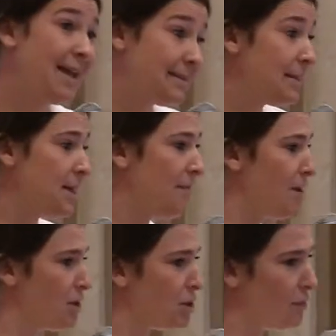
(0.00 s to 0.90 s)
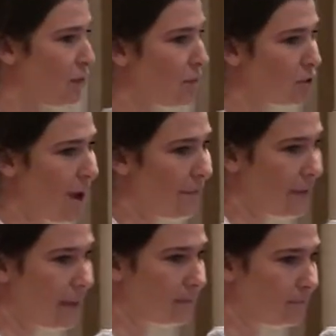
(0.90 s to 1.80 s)
That's the definition of human
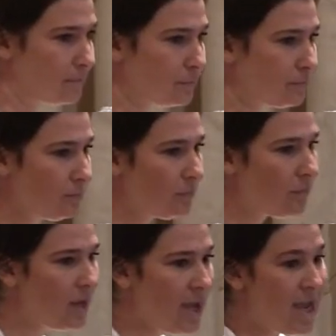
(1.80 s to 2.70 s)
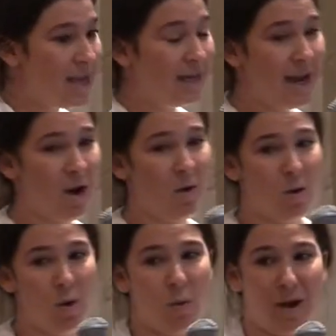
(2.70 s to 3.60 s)
trafficking.
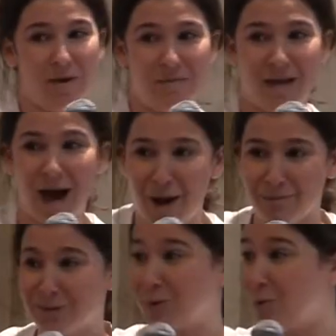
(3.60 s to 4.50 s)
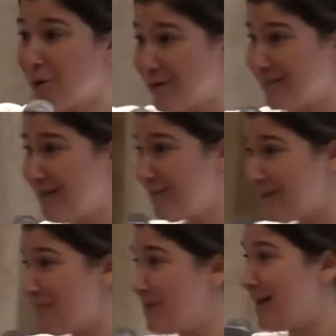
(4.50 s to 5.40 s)
Now, when it becomes
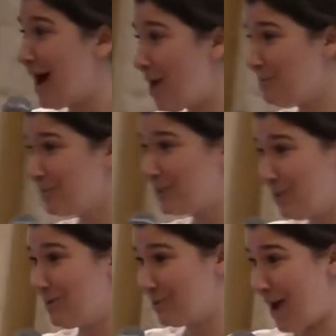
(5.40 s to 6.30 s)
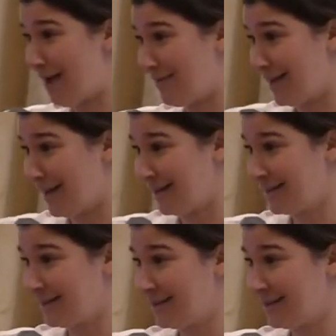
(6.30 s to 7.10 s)
coercive, it becomes human trafficking.